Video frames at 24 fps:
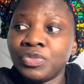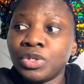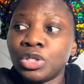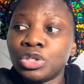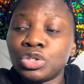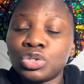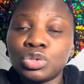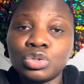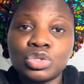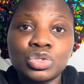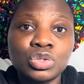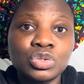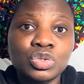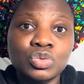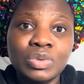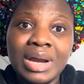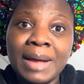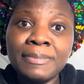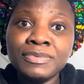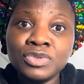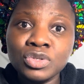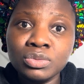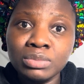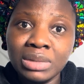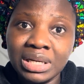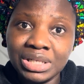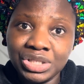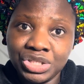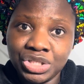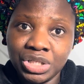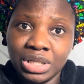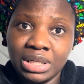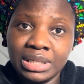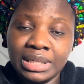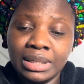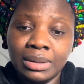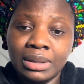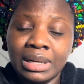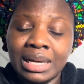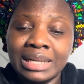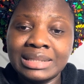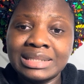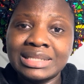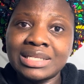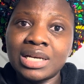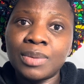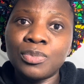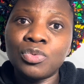So subscribe to my channel
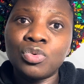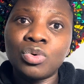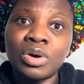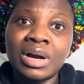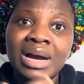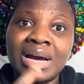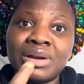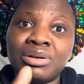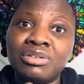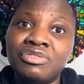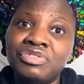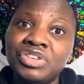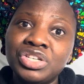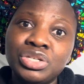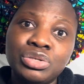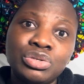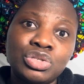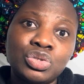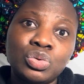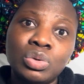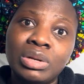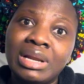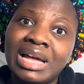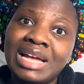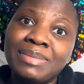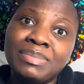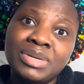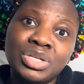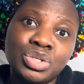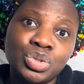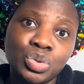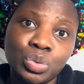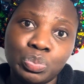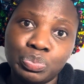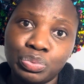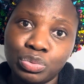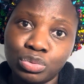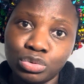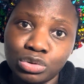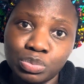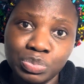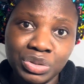and tell me what kind of videos you'd like me to post.